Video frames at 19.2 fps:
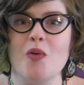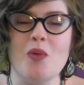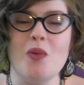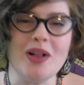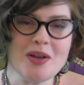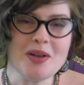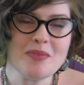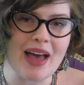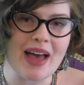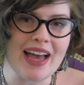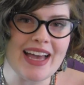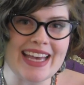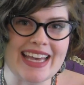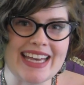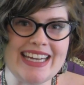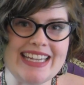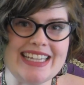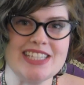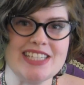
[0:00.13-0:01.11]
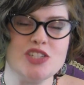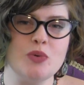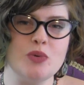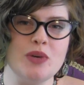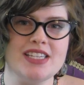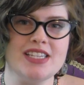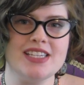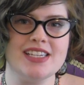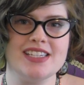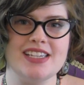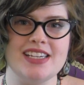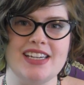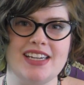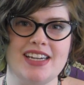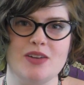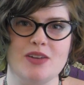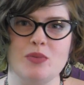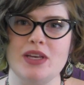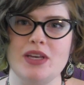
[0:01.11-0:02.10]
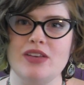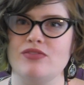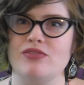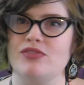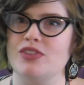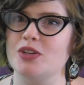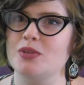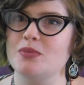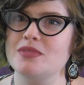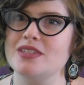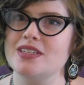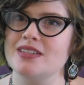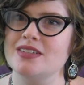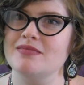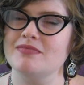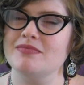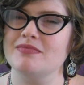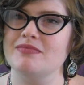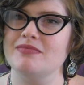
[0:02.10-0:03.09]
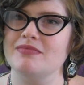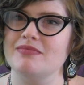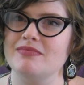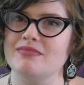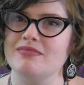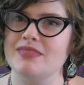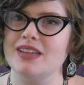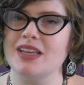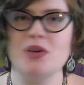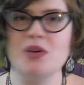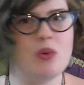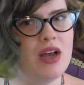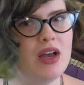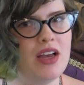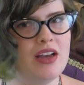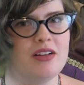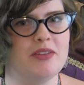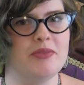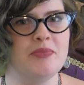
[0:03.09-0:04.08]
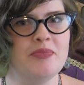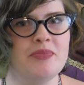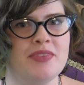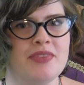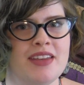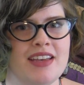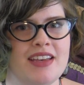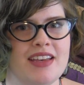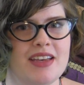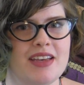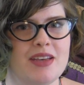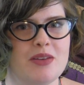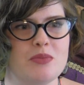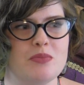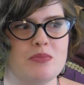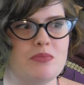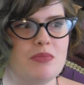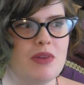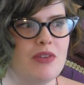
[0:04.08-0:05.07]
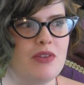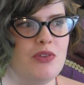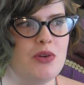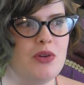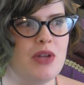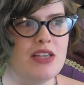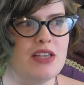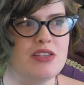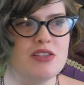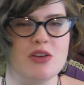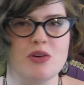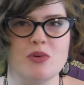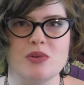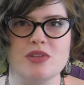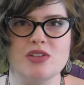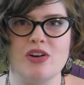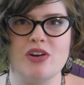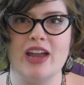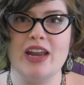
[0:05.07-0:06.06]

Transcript: Welcome back. It is 2016 and we haven't filmed in a while. A few days ago was our